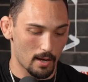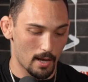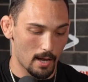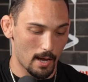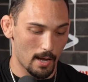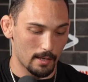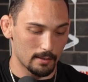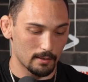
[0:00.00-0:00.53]

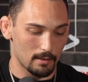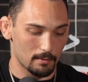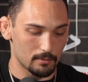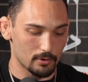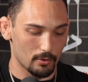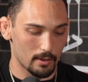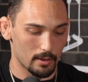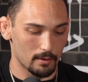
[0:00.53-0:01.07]
I ended up
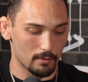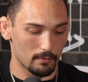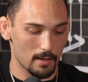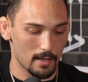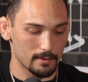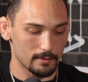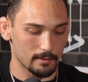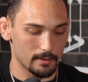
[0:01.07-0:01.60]
joining the
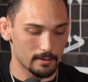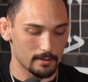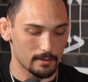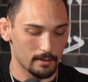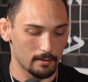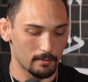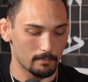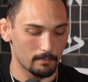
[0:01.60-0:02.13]
wrestling
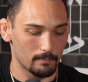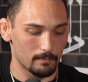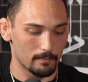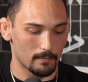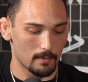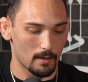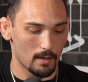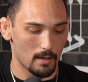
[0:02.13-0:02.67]
team,
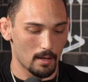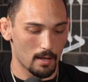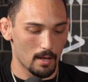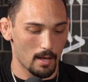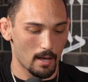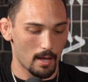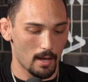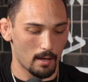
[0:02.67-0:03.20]

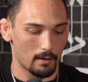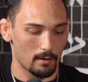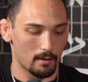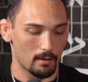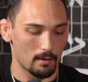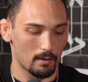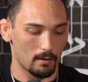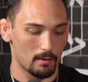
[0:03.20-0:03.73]
and
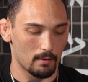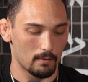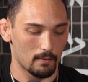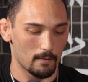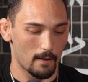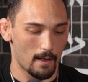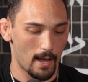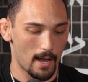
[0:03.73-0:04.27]
I
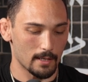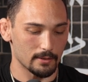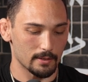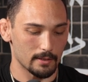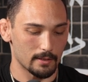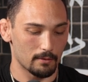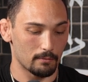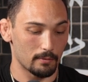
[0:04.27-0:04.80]

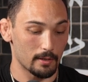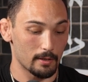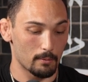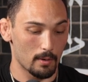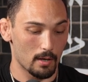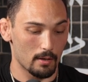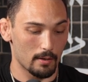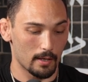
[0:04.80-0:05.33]
actually did really
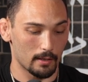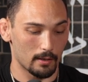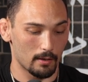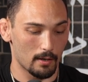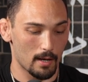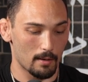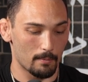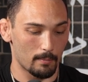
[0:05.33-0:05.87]
well that year
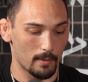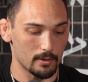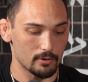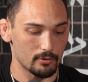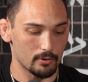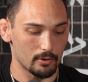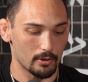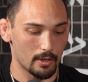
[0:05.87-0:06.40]
at my
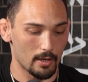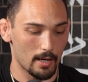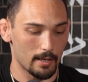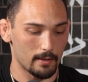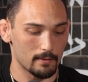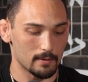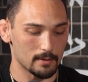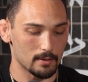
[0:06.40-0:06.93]
junior year. I
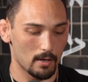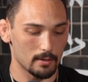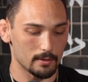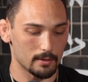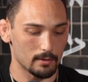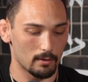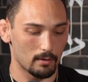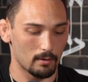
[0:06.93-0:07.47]
didn't even start
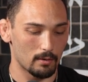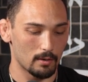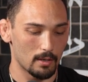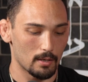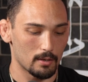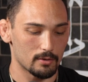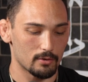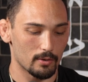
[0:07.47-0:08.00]
till
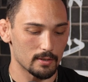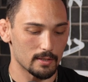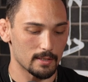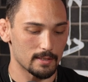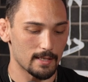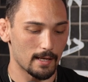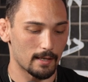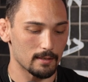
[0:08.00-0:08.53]
towards the
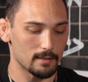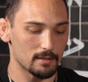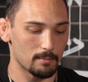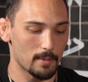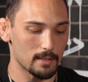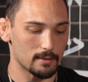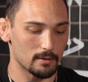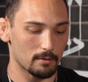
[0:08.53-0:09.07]
second
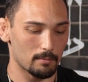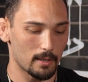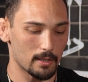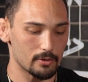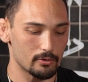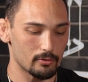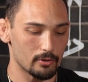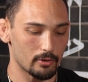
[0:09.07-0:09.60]
semester of my
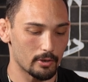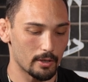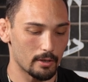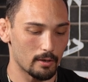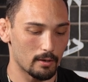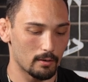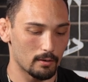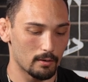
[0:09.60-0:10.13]
junior
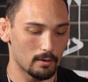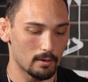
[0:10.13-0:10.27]
year.